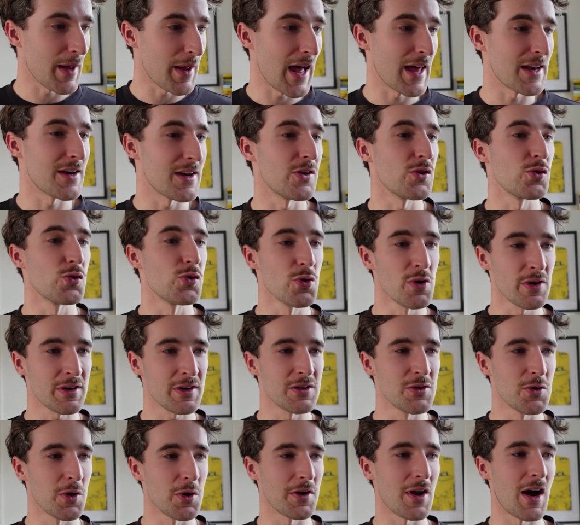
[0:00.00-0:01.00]
man,
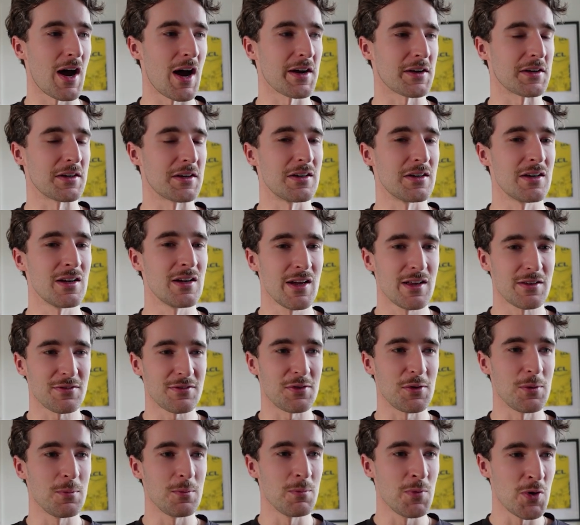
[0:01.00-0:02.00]
Jurgen Nordhagen,
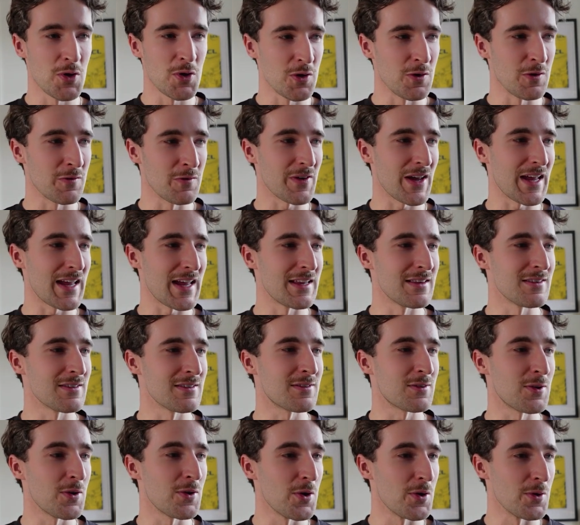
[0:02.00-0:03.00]
to move
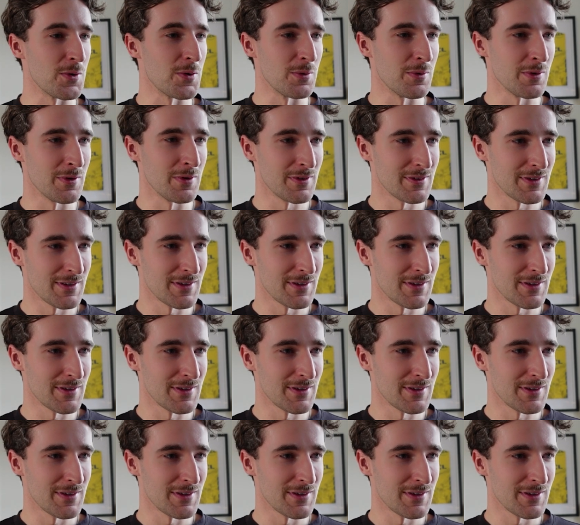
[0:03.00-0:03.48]
into